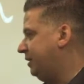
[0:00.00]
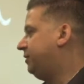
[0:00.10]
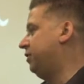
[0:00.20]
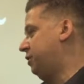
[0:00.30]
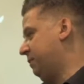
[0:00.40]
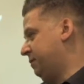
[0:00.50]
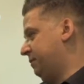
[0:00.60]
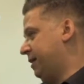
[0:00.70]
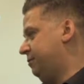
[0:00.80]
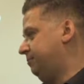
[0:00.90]
to tell you about them
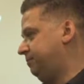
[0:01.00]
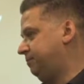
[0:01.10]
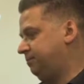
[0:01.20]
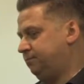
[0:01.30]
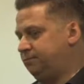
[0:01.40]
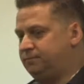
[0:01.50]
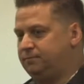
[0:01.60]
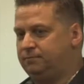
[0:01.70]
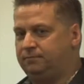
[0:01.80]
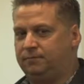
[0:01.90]

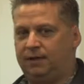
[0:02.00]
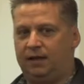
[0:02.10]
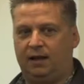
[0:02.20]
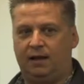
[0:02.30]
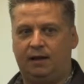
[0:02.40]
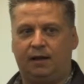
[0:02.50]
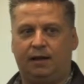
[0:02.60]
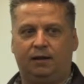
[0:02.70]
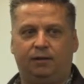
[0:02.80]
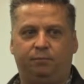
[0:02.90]
now.
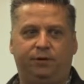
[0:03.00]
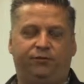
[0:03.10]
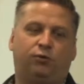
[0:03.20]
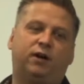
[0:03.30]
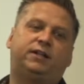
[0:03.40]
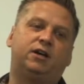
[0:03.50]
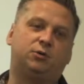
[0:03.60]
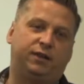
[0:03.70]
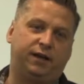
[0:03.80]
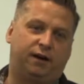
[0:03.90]
Before I tell you
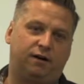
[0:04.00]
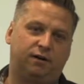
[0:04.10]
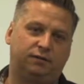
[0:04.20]
what they are,